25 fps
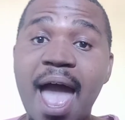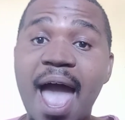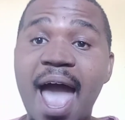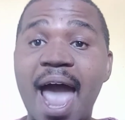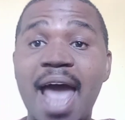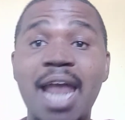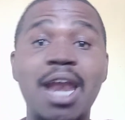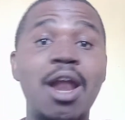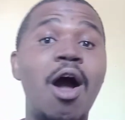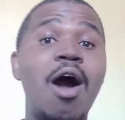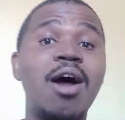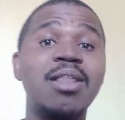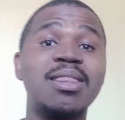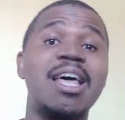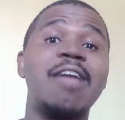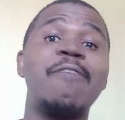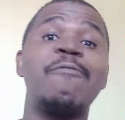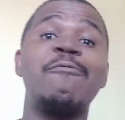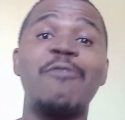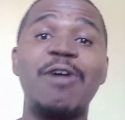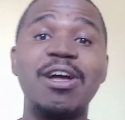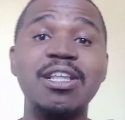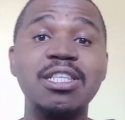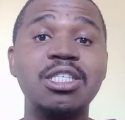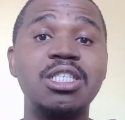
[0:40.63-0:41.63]
And on
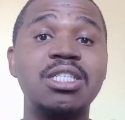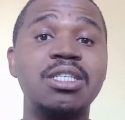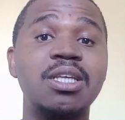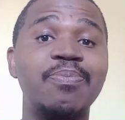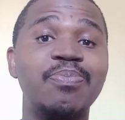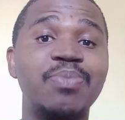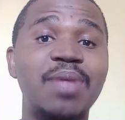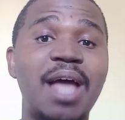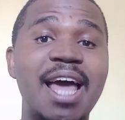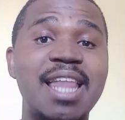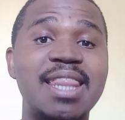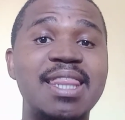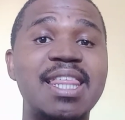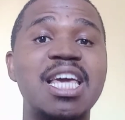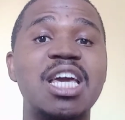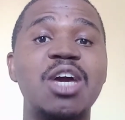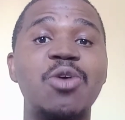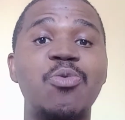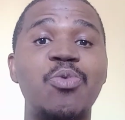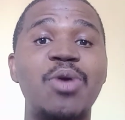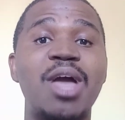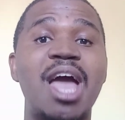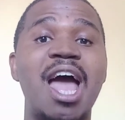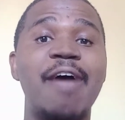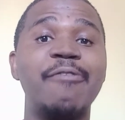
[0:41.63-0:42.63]
that front, I
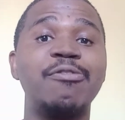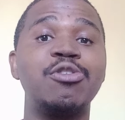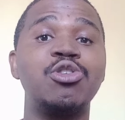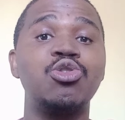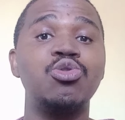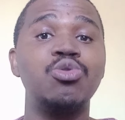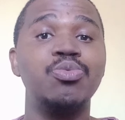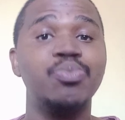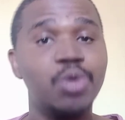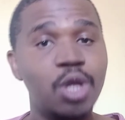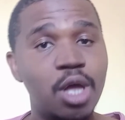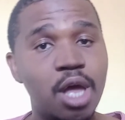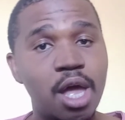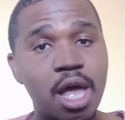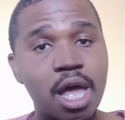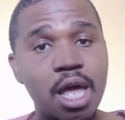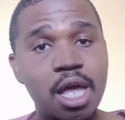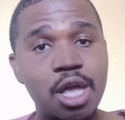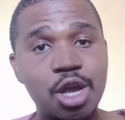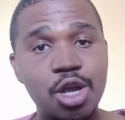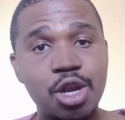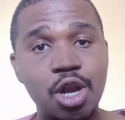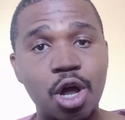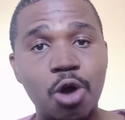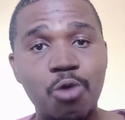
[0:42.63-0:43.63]
think we have to,
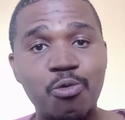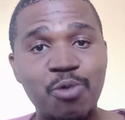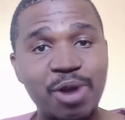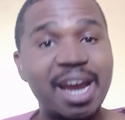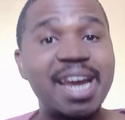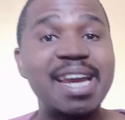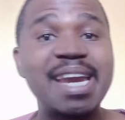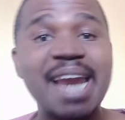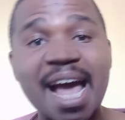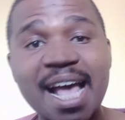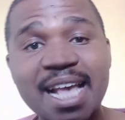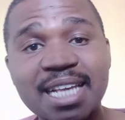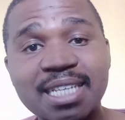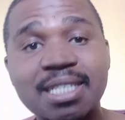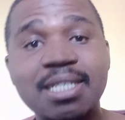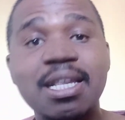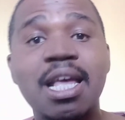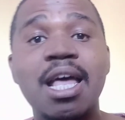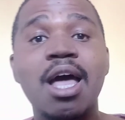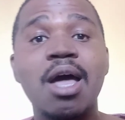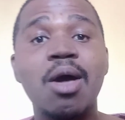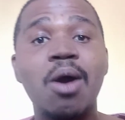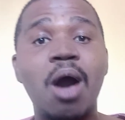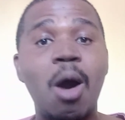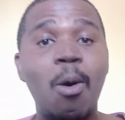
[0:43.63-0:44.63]
recognize
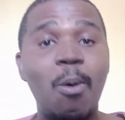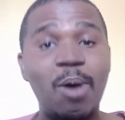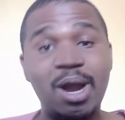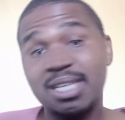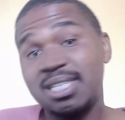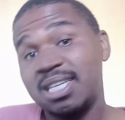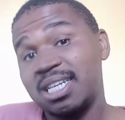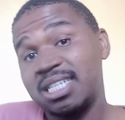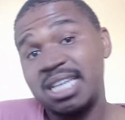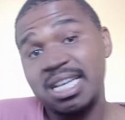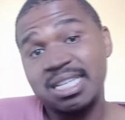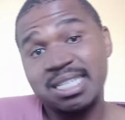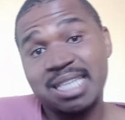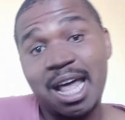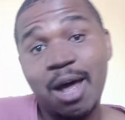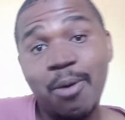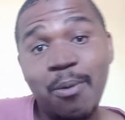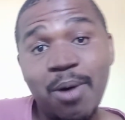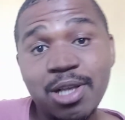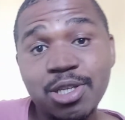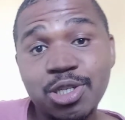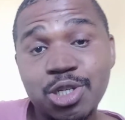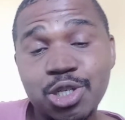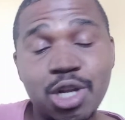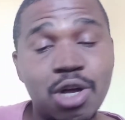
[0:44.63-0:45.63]
what a success that
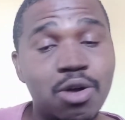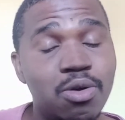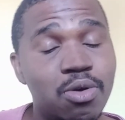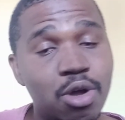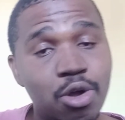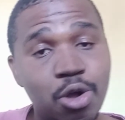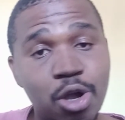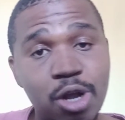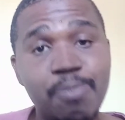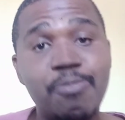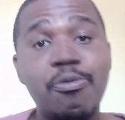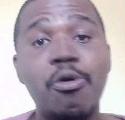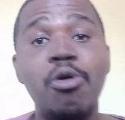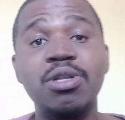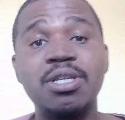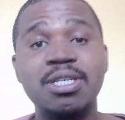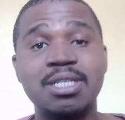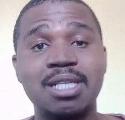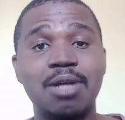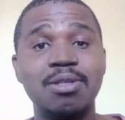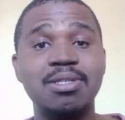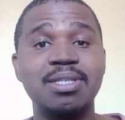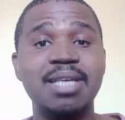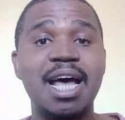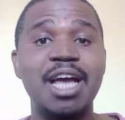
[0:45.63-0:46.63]
was, Good
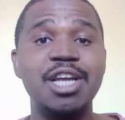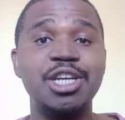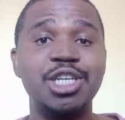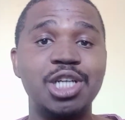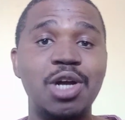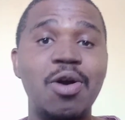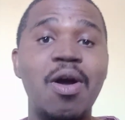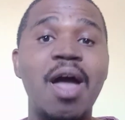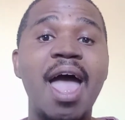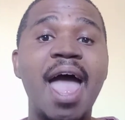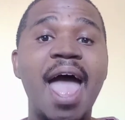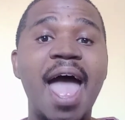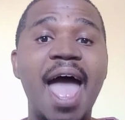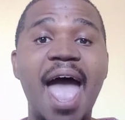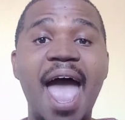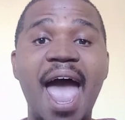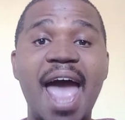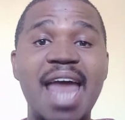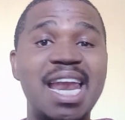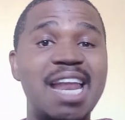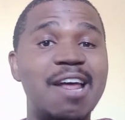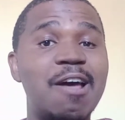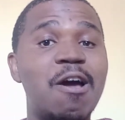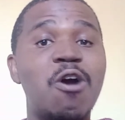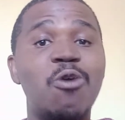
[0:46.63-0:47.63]
approaches outside,
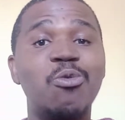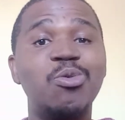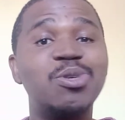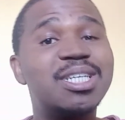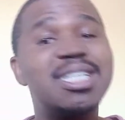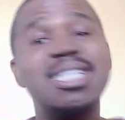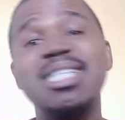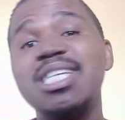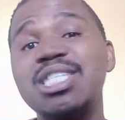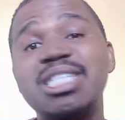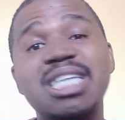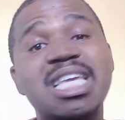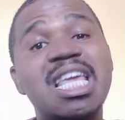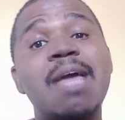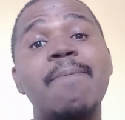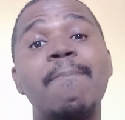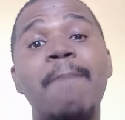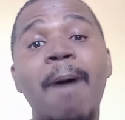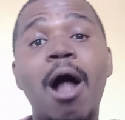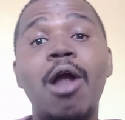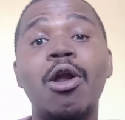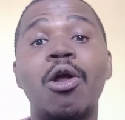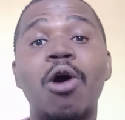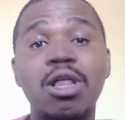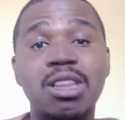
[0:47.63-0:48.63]
And we just need to
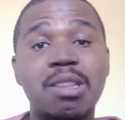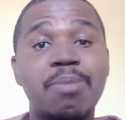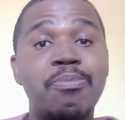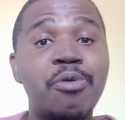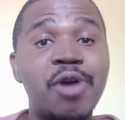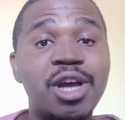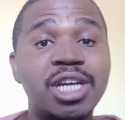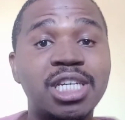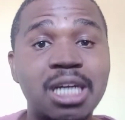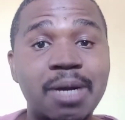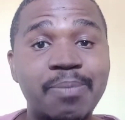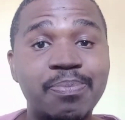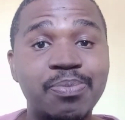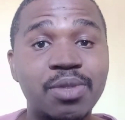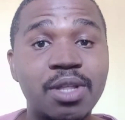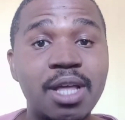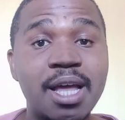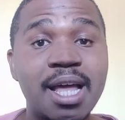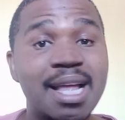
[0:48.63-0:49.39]
keep piling on the pressure.